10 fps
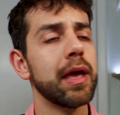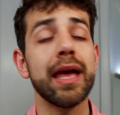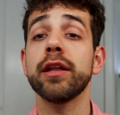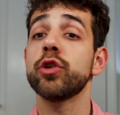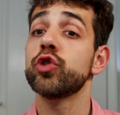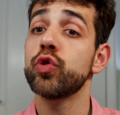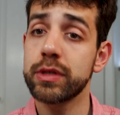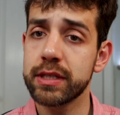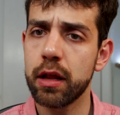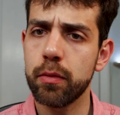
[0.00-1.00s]
And to
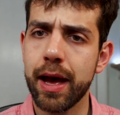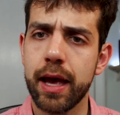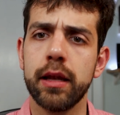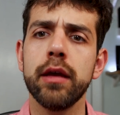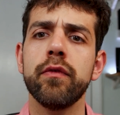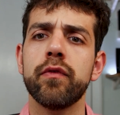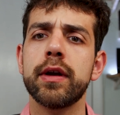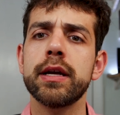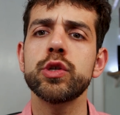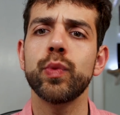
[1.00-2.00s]
install Mealie,
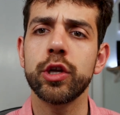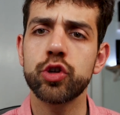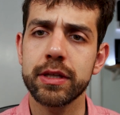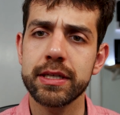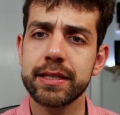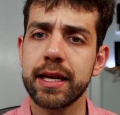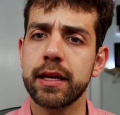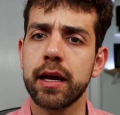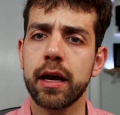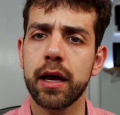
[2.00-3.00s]
first we need to understand